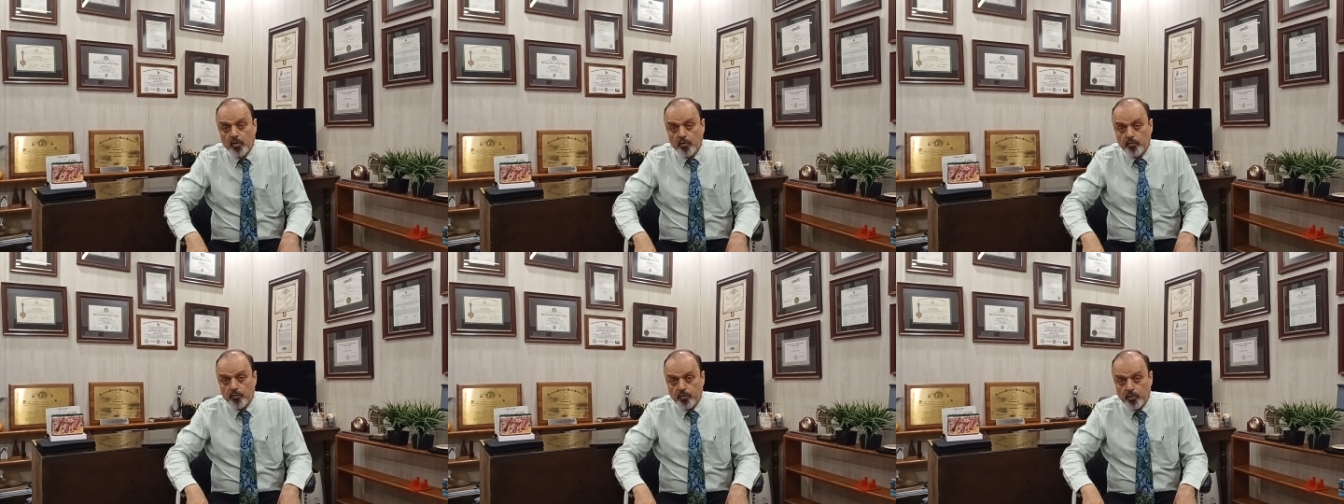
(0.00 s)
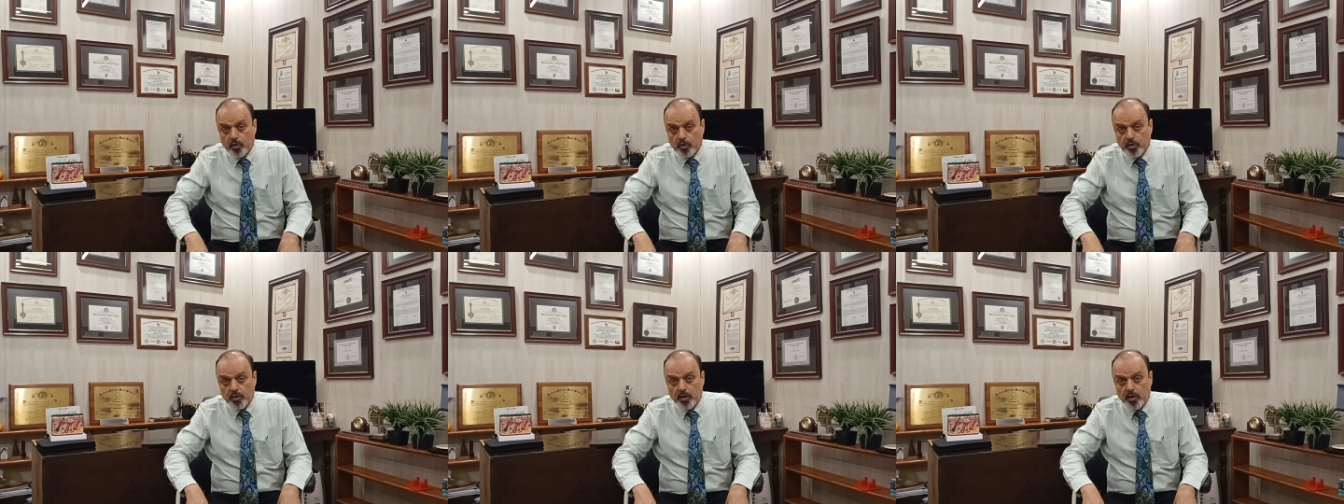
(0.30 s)

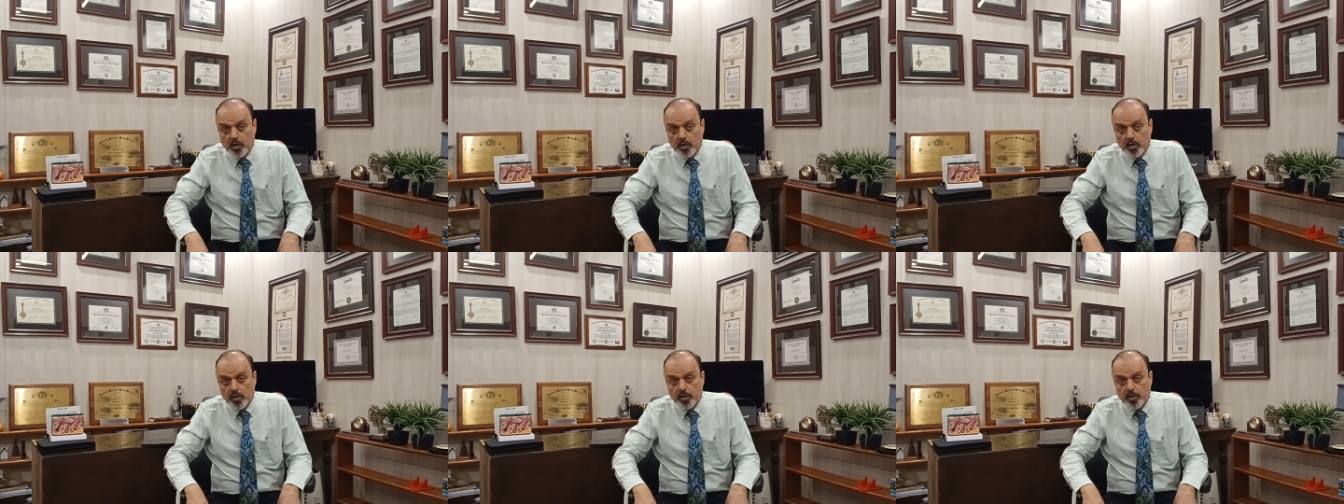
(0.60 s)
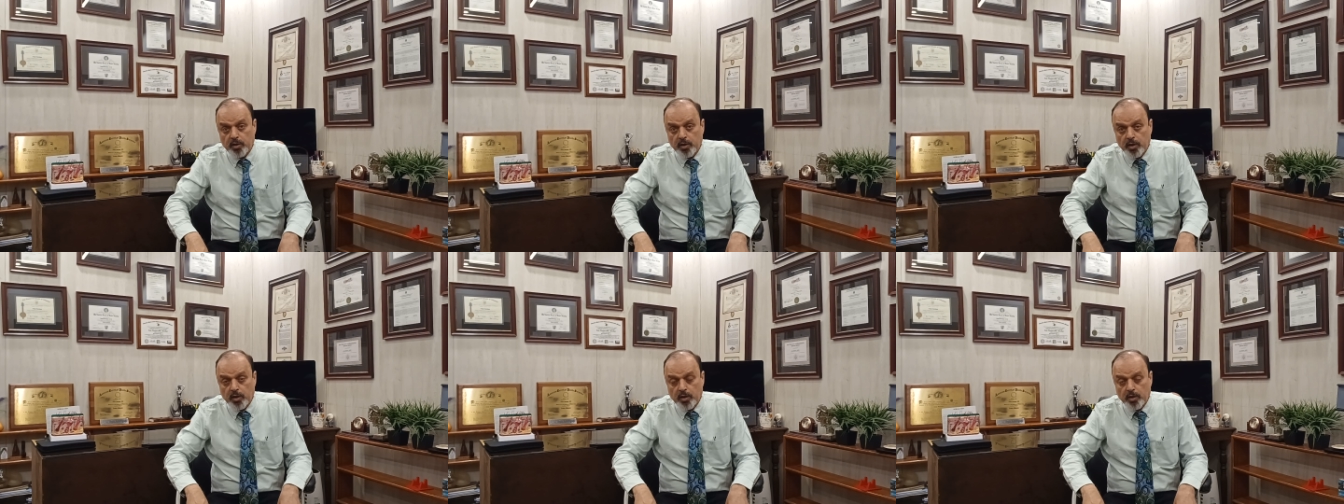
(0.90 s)
for
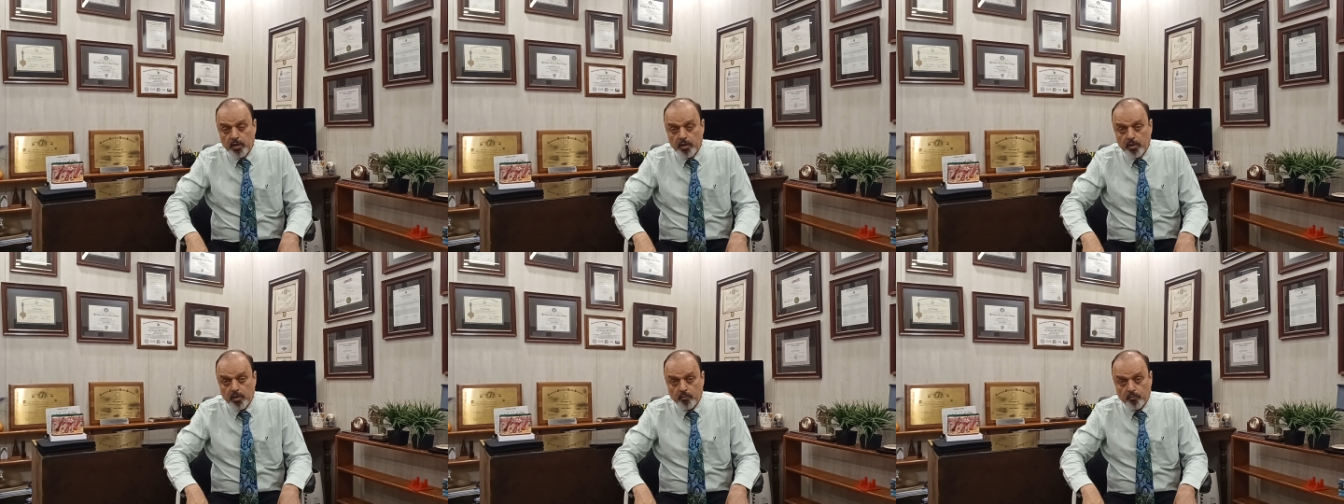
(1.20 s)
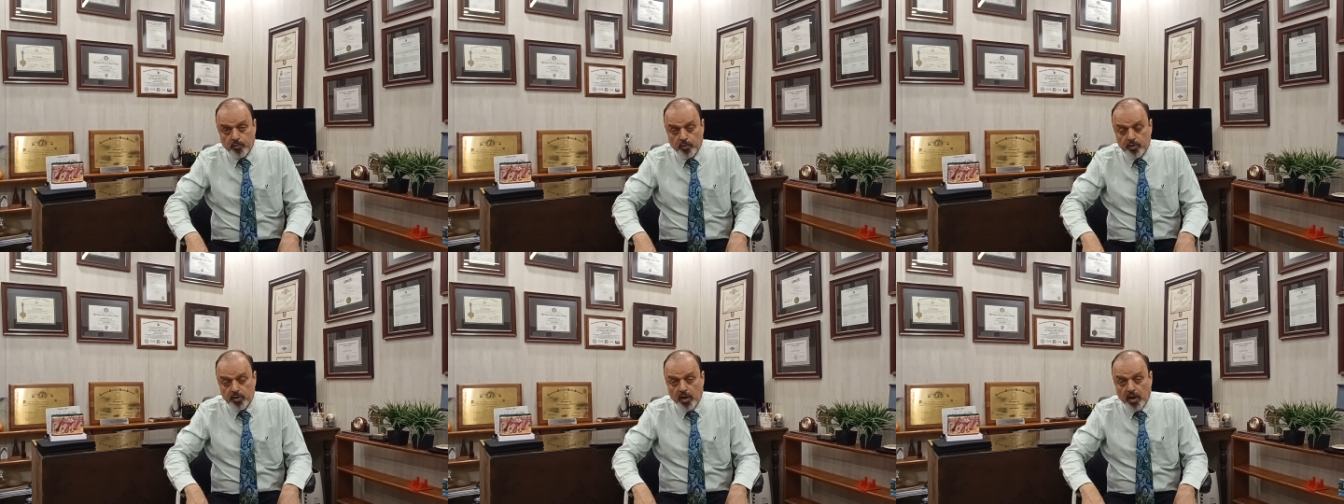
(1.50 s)

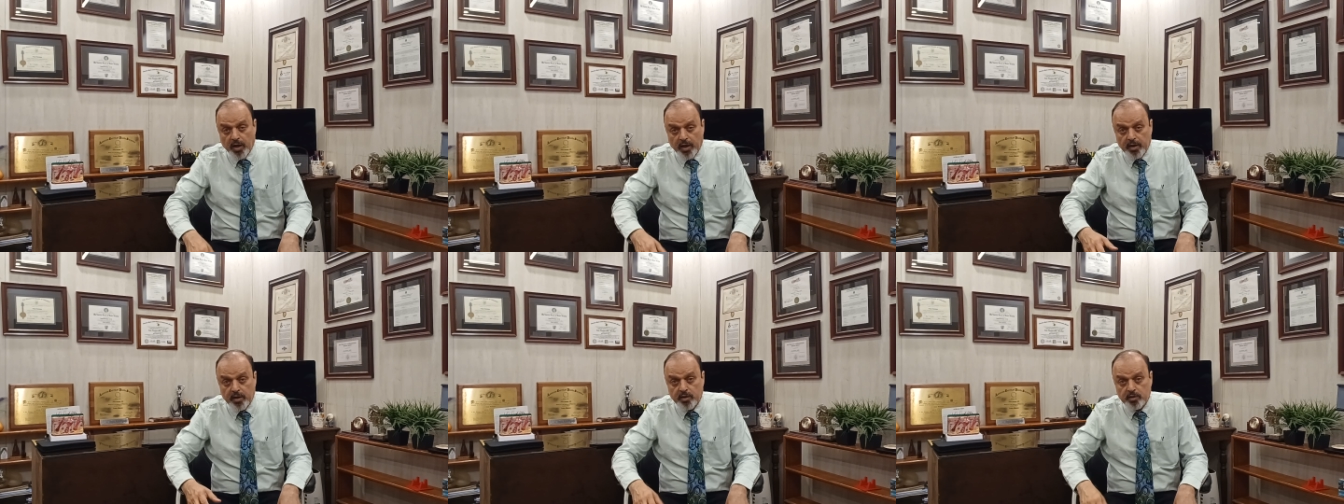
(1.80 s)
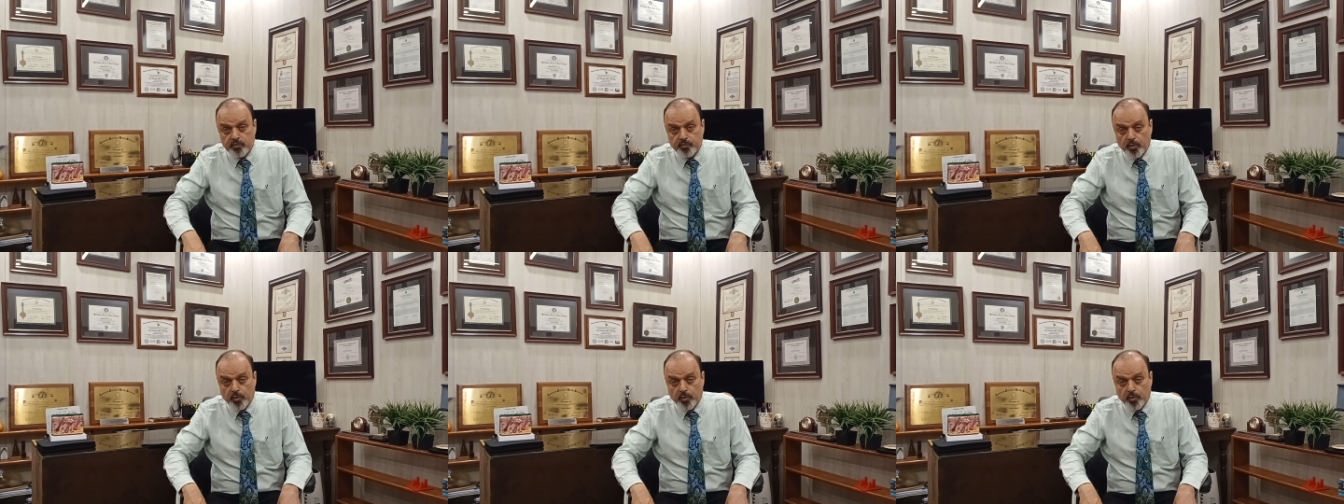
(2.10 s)
the eyelids,